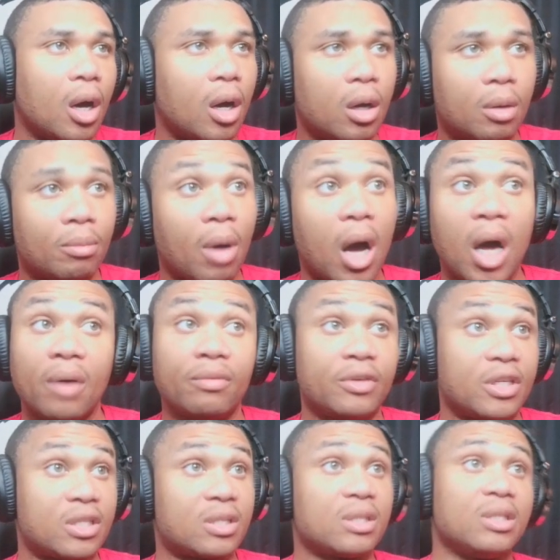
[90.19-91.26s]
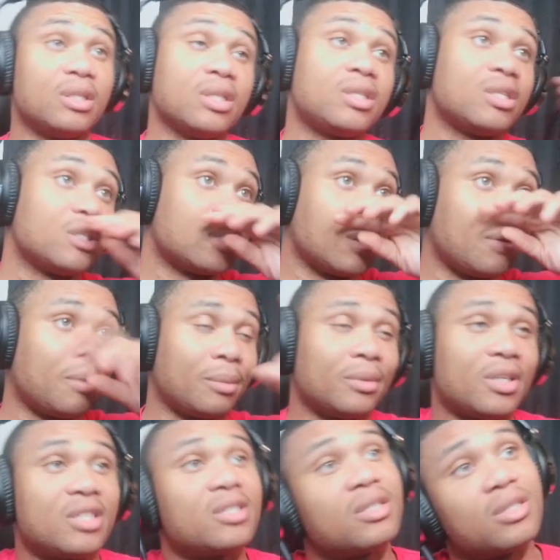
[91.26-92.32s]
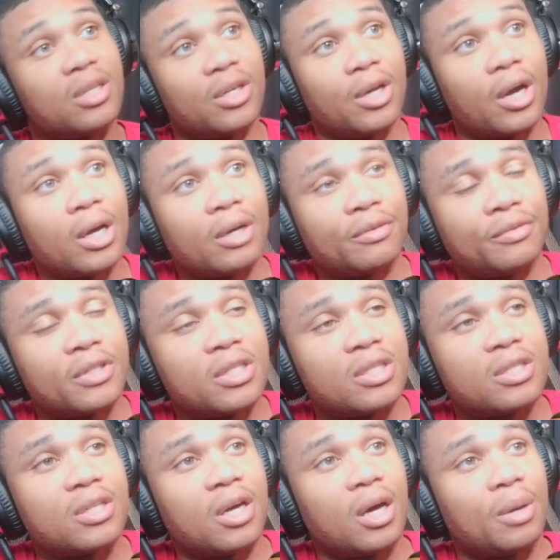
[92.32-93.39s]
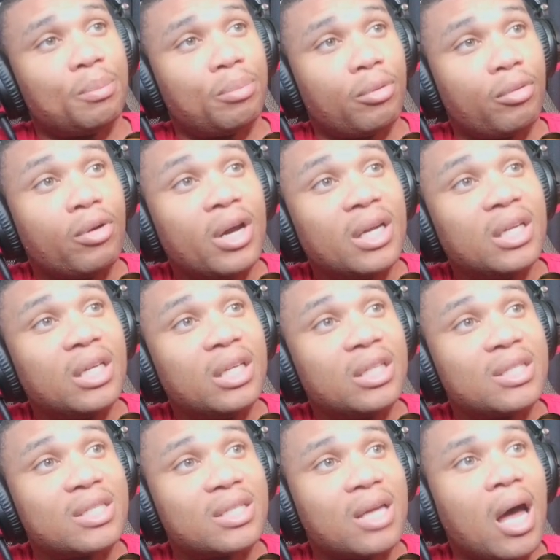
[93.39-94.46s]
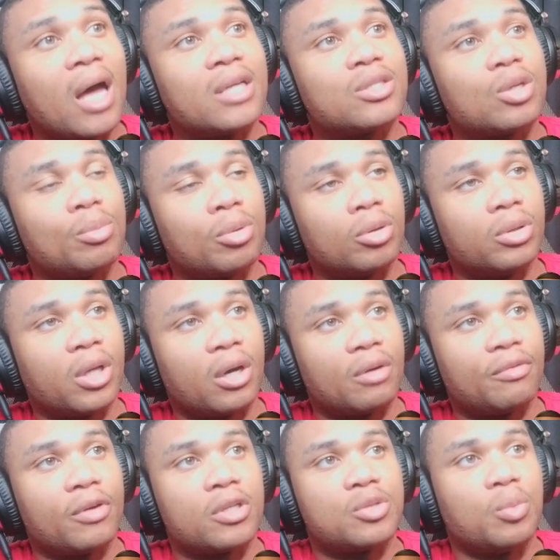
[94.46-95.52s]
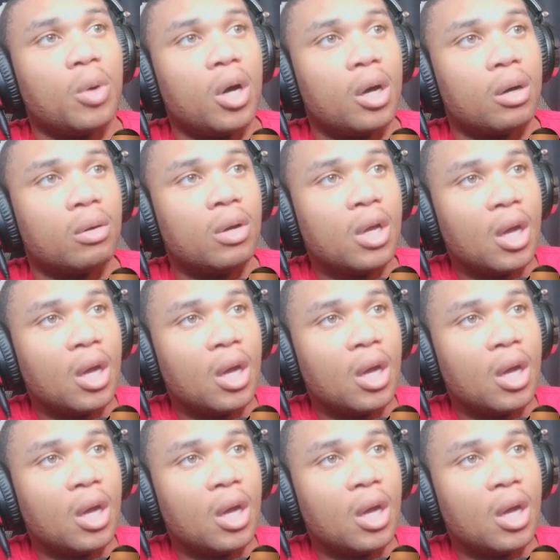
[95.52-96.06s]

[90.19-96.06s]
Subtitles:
Obviously this is a nerf. This is a pretty sizable nerf as well,